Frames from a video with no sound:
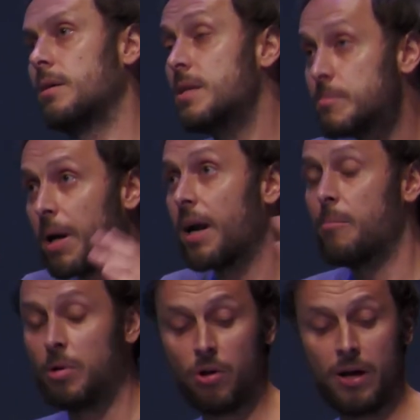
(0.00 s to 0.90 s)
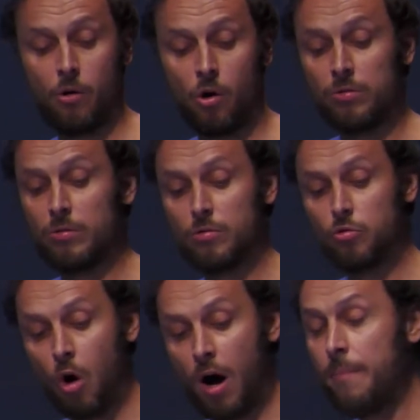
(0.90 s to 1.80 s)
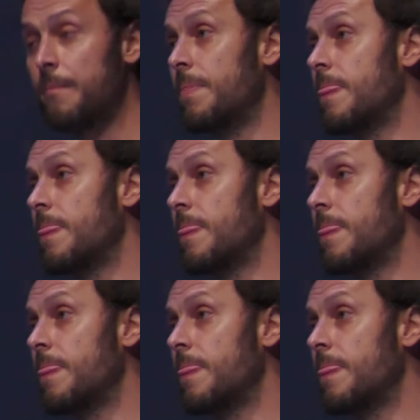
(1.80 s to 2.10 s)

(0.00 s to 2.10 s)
his parabola on Noah,